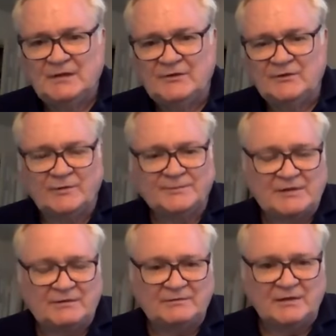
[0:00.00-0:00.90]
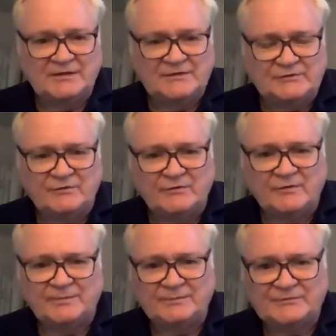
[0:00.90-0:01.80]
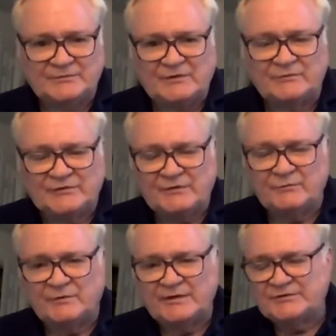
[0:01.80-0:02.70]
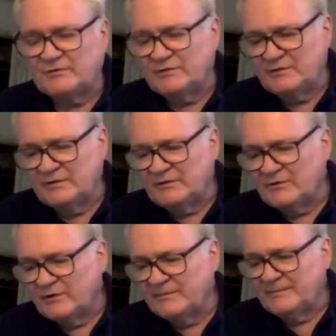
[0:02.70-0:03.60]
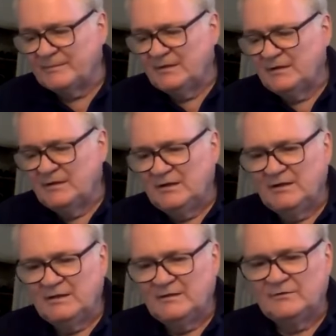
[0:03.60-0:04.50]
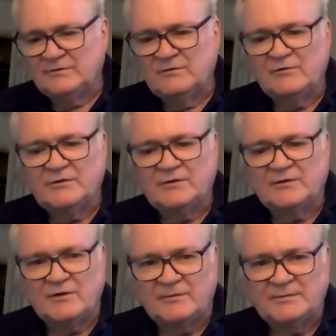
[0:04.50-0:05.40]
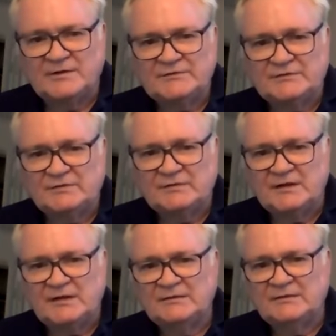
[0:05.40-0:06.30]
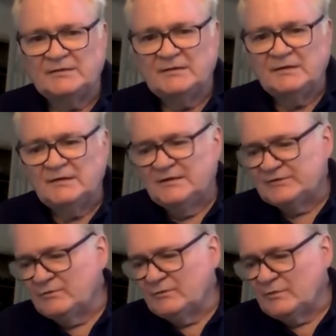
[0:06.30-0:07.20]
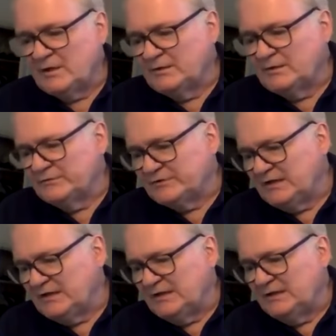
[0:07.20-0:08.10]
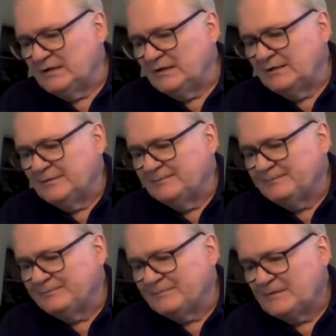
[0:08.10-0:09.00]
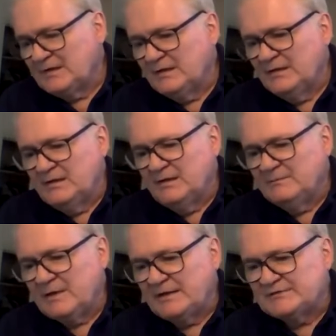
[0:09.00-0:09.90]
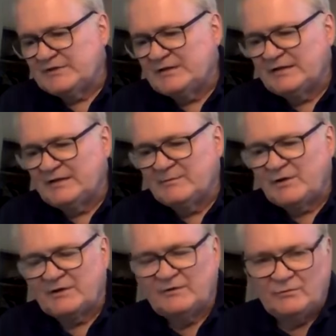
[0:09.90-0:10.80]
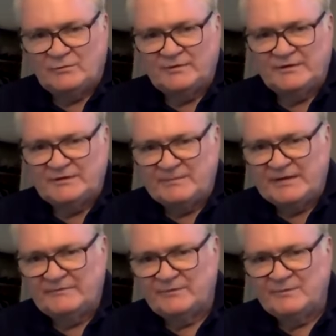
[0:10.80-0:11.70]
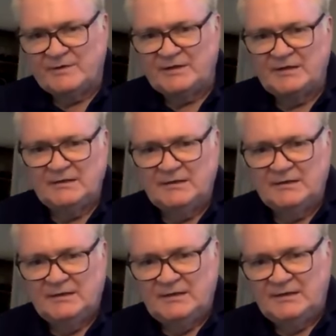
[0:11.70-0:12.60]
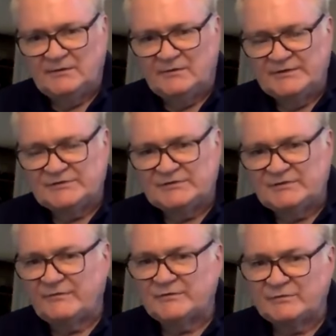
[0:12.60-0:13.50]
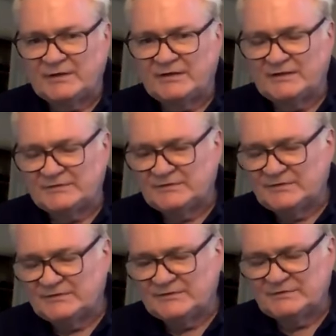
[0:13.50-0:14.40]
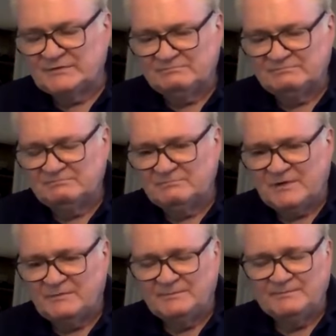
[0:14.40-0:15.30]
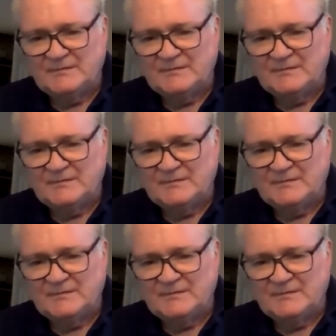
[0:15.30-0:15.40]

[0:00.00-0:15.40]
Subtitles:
Europe, Eastern Europe, Central and Eastern Europe, they're no longer communist. And so you see, by extending the market order, the demand for money increases. If you shrink it, the